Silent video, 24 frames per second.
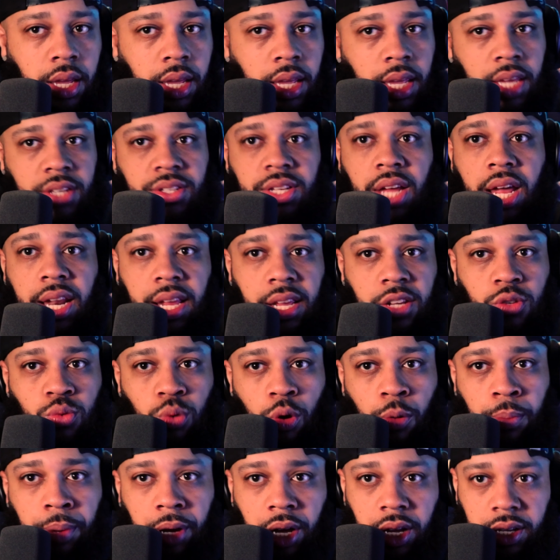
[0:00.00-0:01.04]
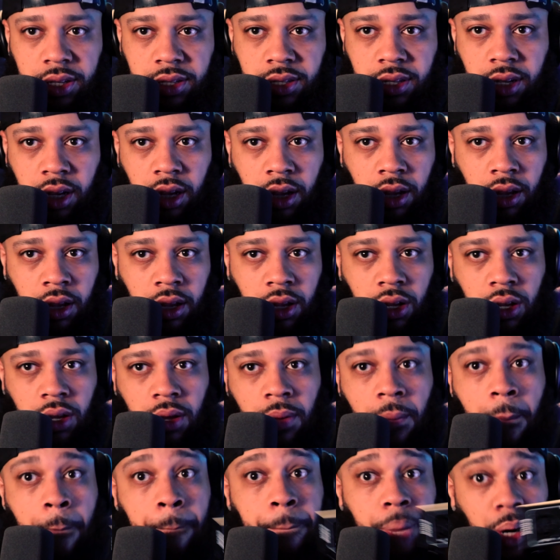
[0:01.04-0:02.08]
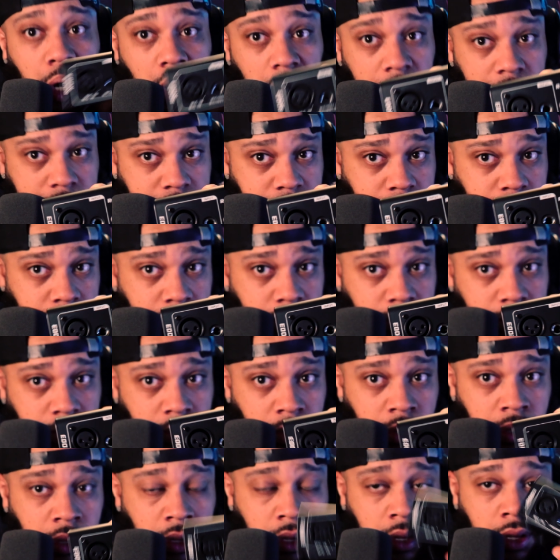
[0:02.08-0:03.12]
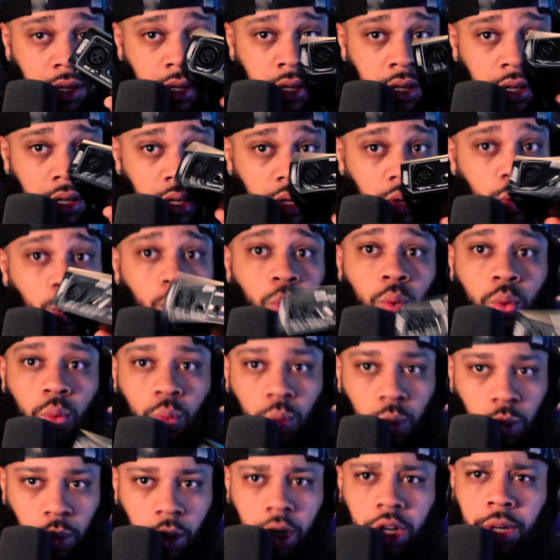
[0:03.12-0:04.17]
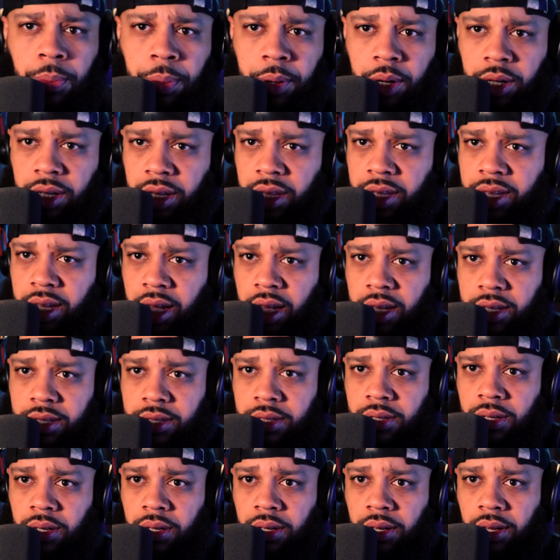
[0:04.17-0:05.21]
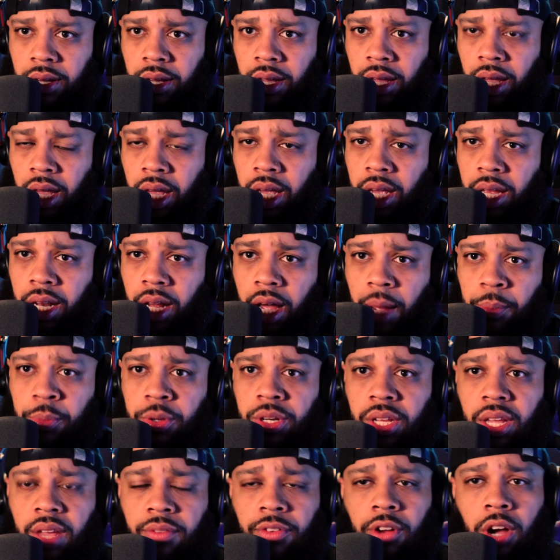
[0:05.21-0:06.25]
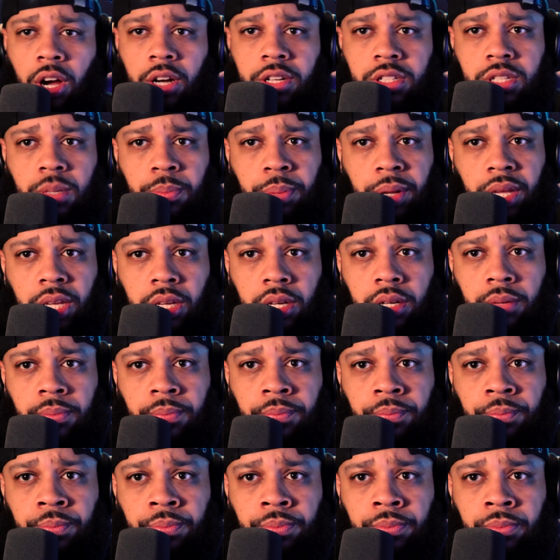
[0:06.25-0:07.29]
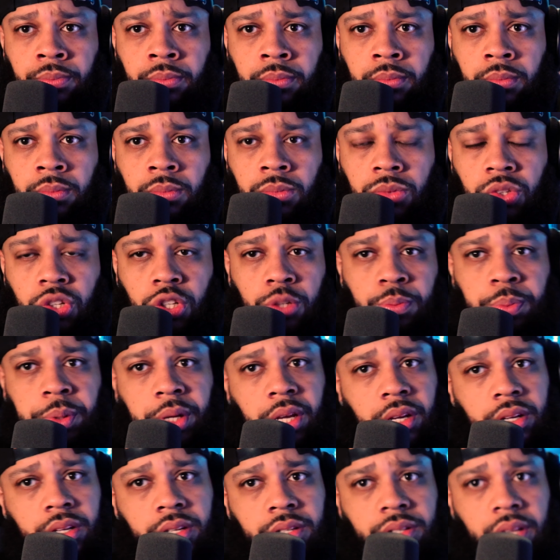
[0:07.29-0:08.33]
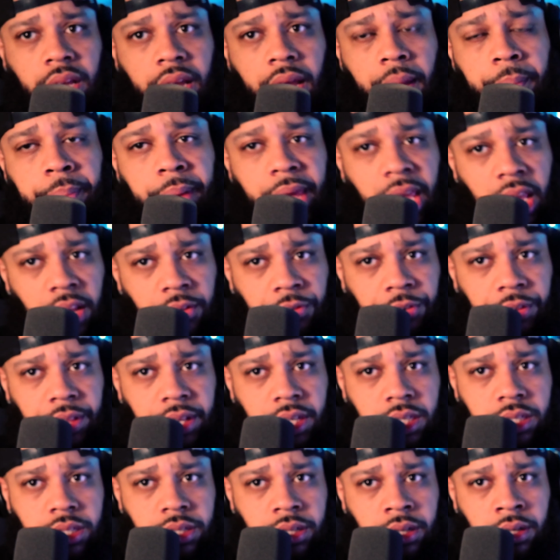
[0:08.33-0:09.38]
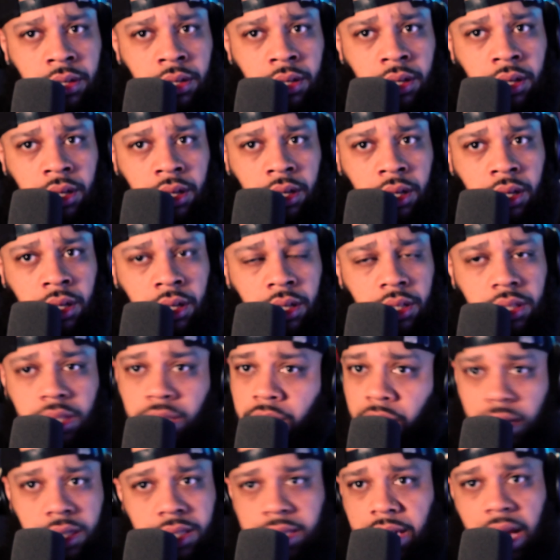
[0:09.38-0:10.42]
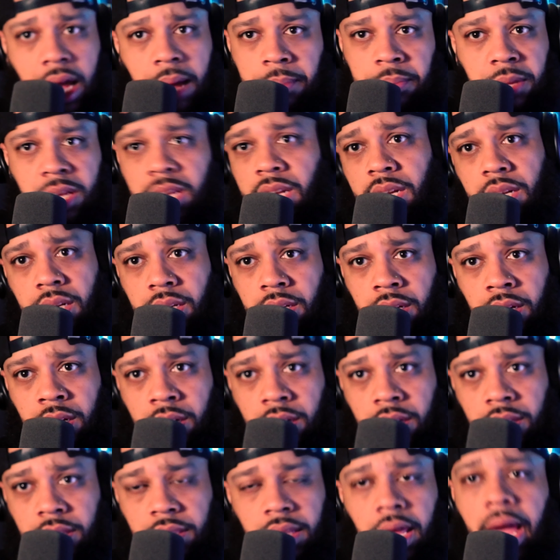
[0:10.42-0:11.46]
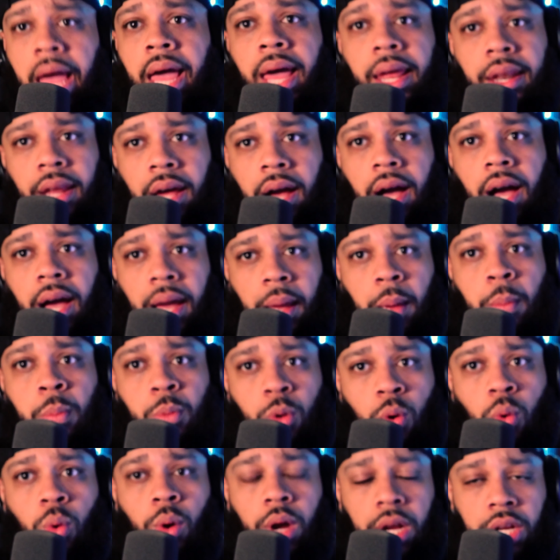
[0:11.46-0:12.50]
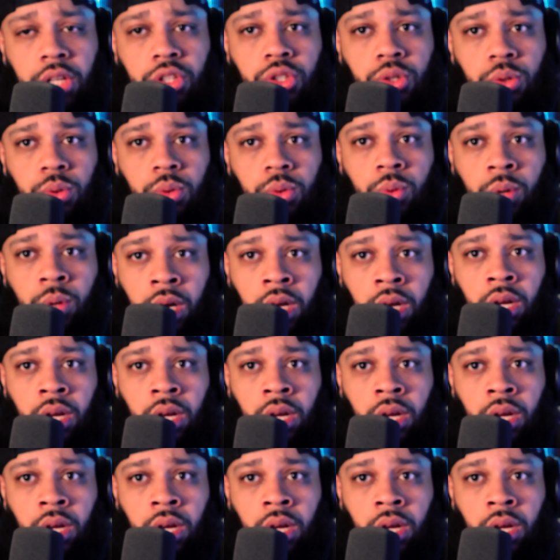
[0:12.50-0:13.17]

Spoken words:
it's not as robust, but we're going to put it to the test, and I'm going to give an honest opinion. Just because I got paid for this does not mean that I'm going to